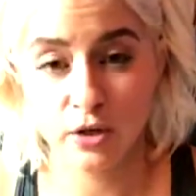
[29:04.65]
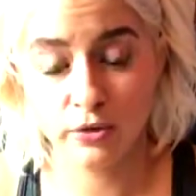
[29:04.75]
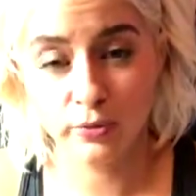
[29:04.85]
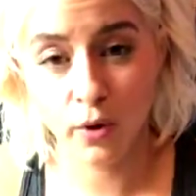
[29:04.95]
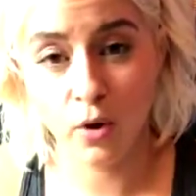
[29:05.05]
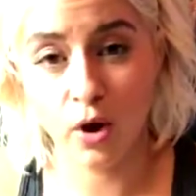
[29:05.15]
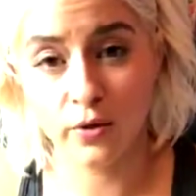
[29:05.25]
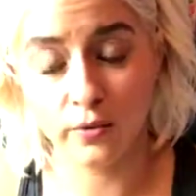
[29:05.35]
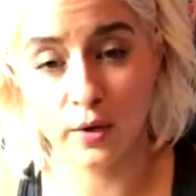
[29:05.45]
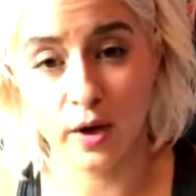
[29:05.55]
Throw all
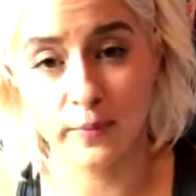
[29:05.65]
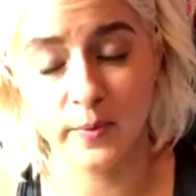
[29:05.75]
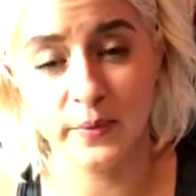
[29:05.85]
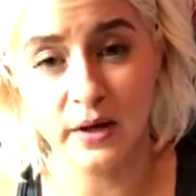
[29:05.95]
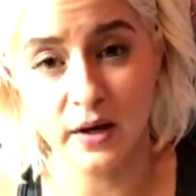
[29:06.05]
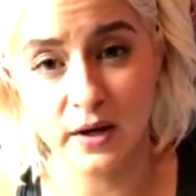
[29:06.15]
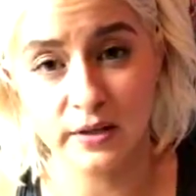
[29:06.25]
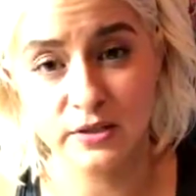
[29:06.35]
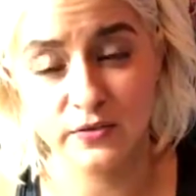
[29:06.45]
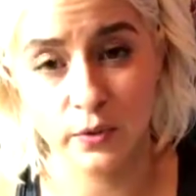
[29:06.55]
the big
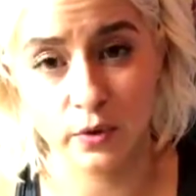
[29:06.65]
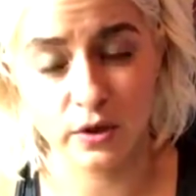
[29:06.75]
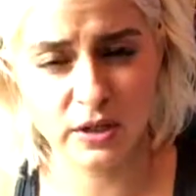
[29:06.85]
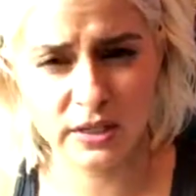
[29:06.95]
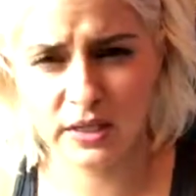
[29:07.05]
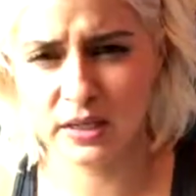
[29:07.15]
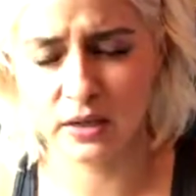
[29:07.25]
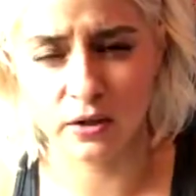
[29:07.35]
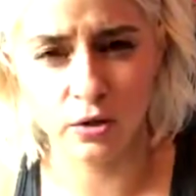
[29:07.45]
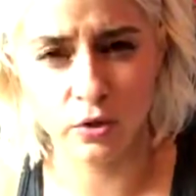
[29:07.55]
guns for cleaning
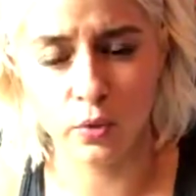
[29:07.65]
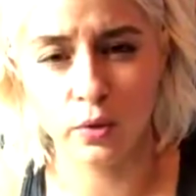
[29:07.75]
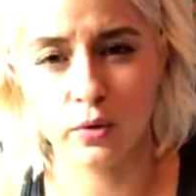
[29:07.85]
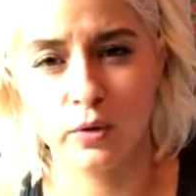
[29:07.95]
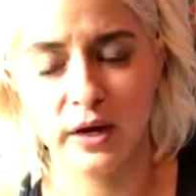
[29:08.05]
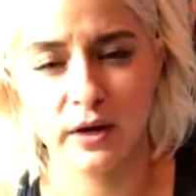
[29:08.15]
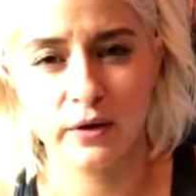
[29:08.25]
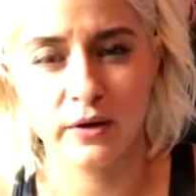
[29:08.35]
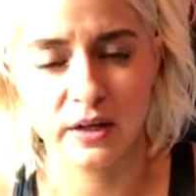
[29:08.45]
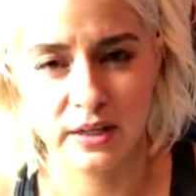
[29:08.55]
and good oral
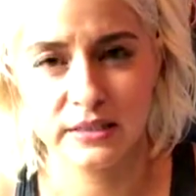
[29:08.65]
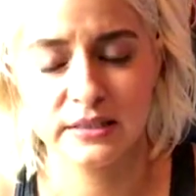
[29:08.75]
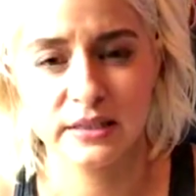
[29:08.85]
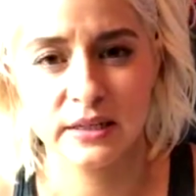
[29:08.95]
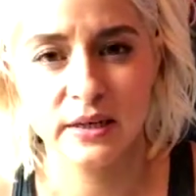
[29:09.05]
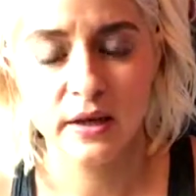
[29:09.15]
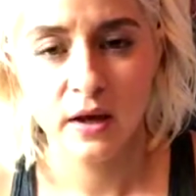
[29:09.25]
care and cleansing.